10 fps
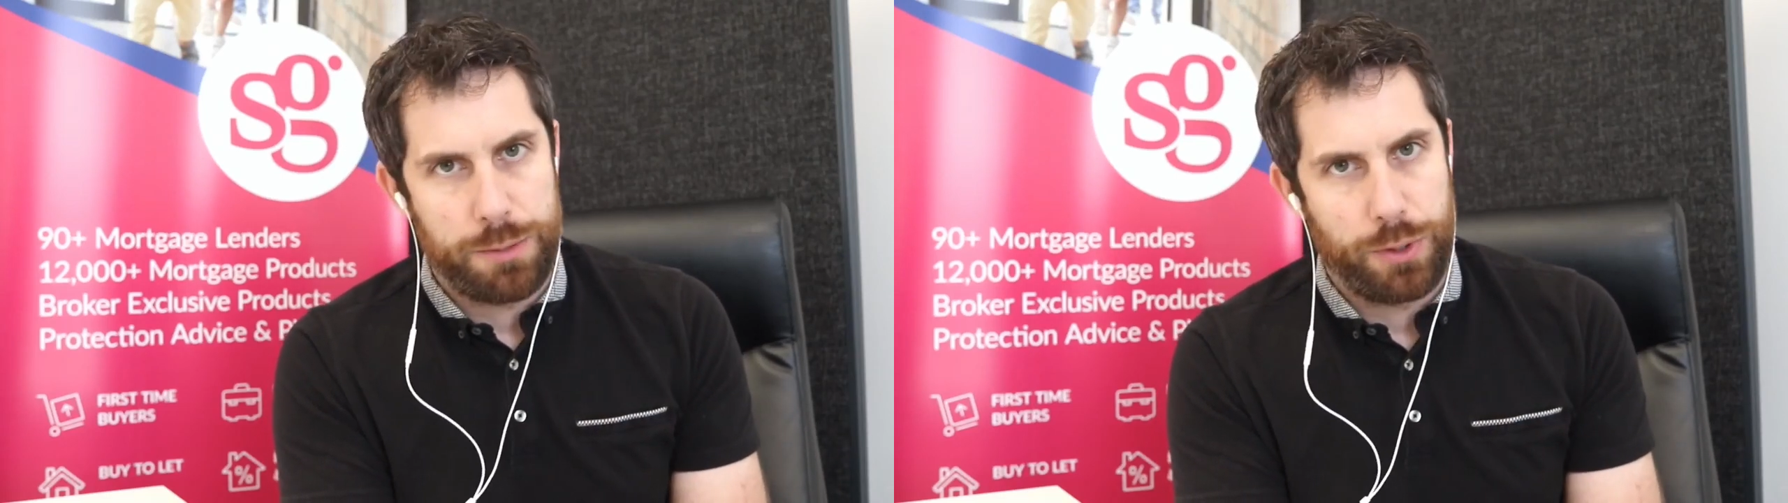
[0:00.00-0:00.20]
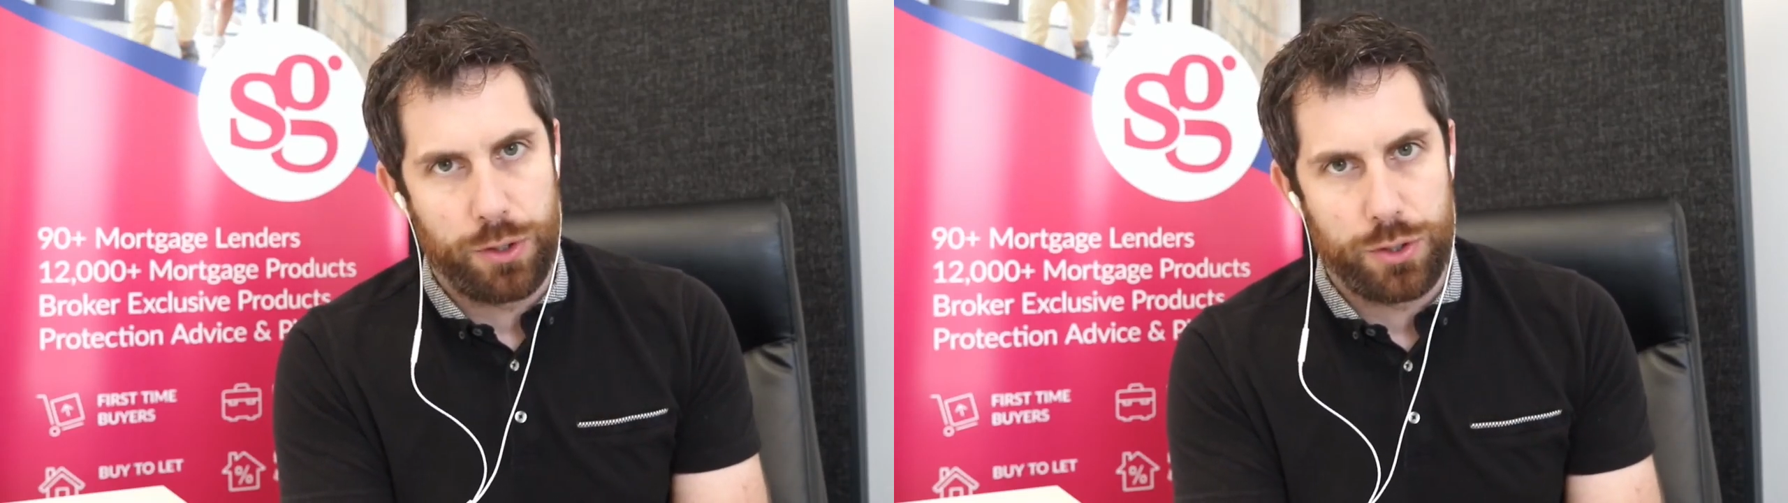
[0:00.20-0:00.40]

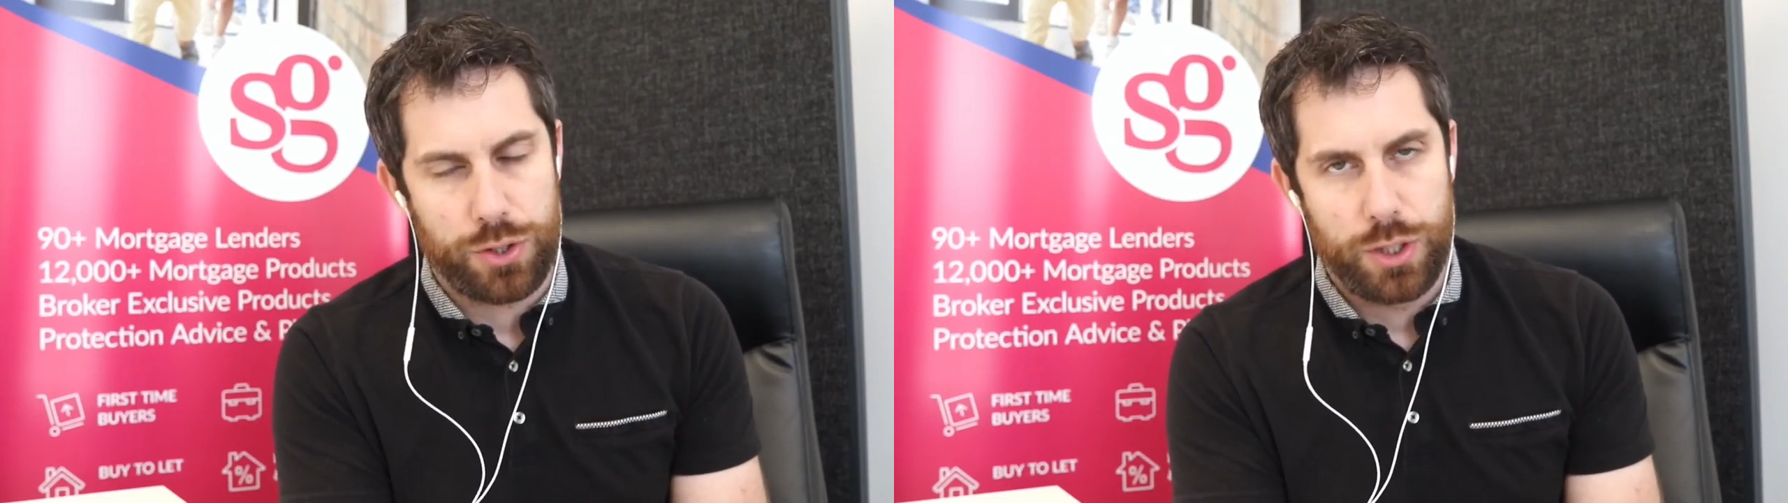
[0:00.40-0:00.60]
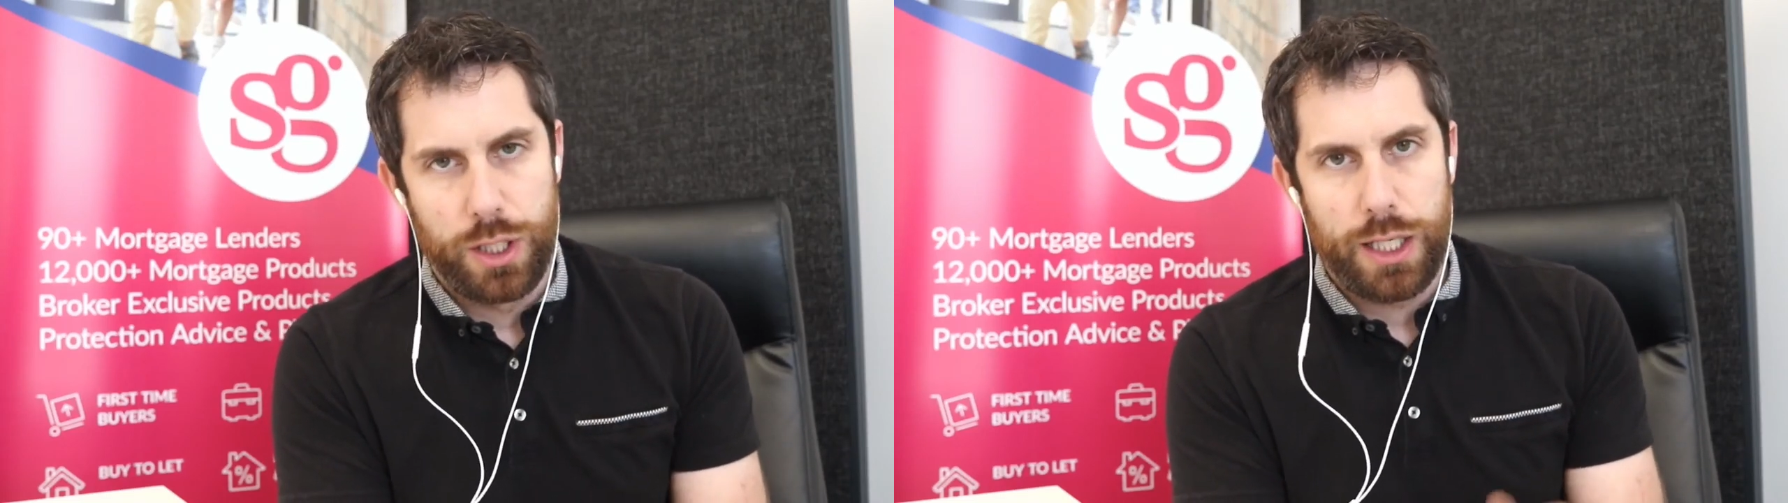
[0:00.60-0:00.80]

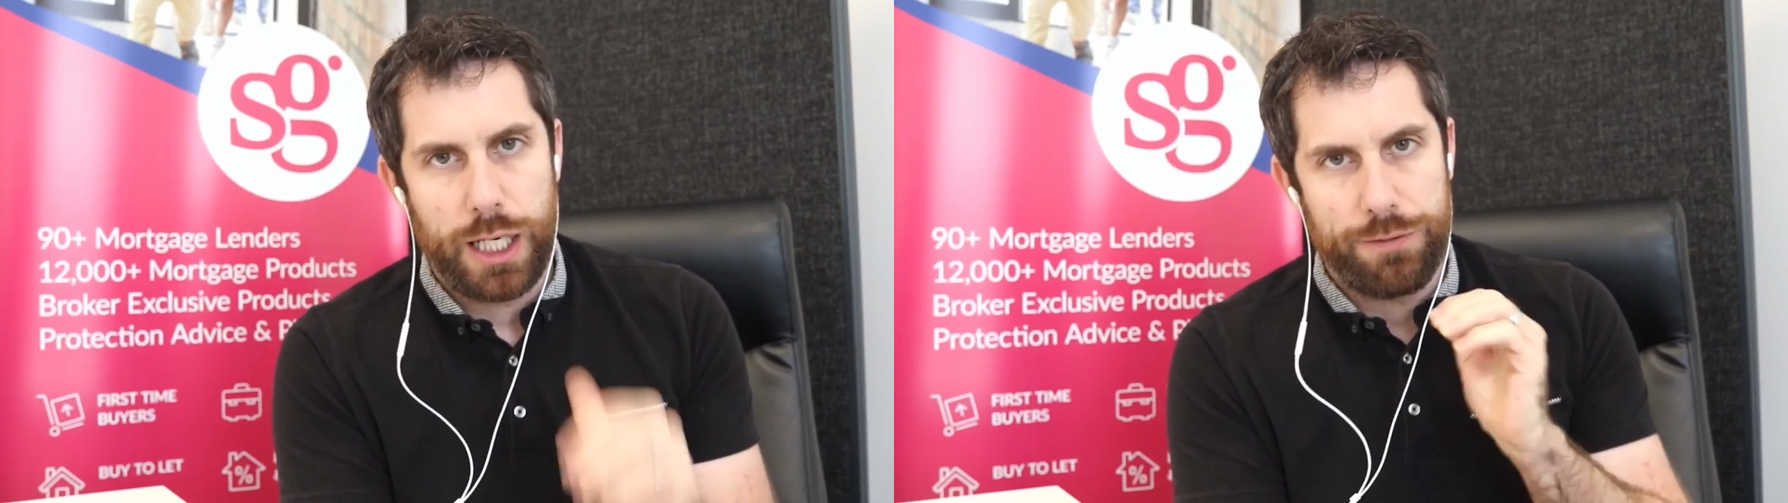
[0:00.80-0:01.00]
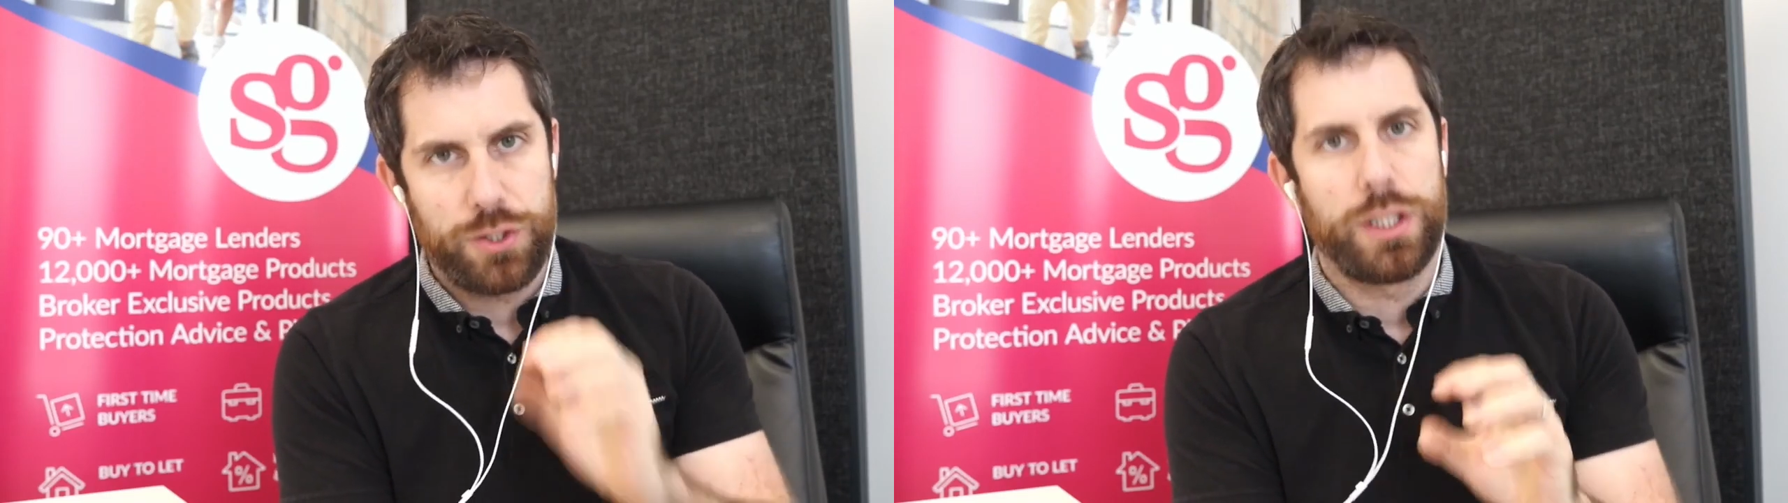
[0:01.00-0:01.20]
because
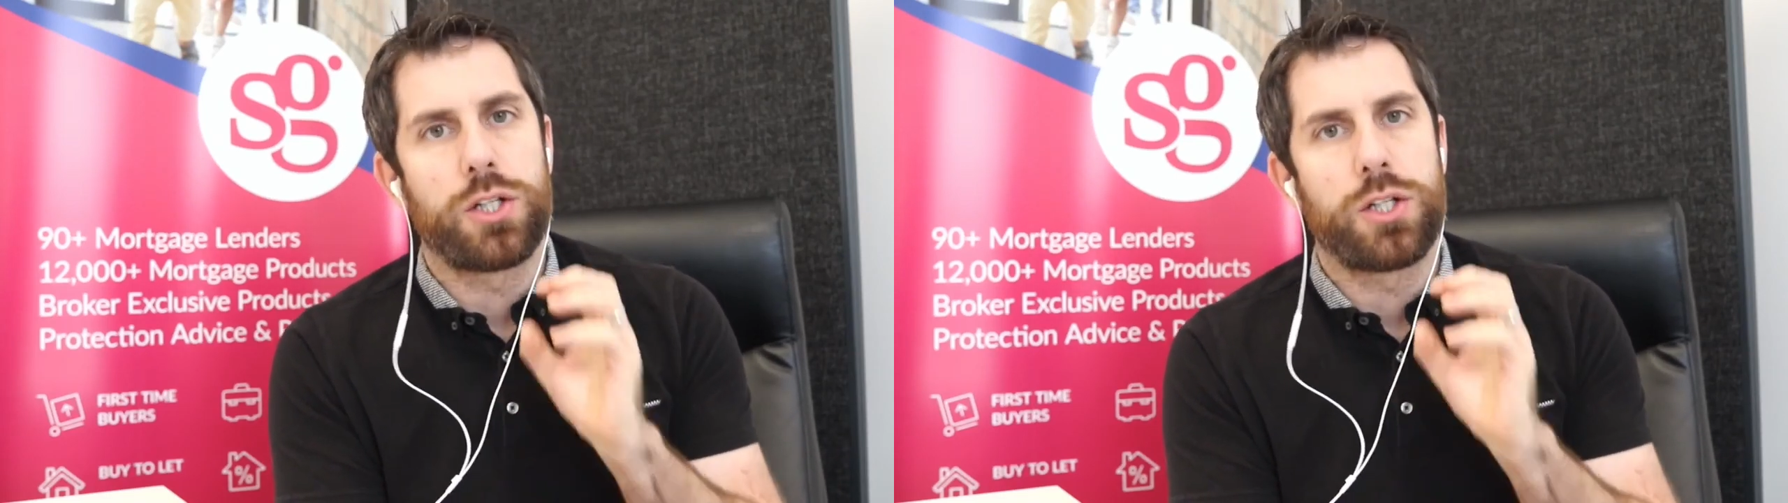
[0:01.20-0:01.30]
I've seen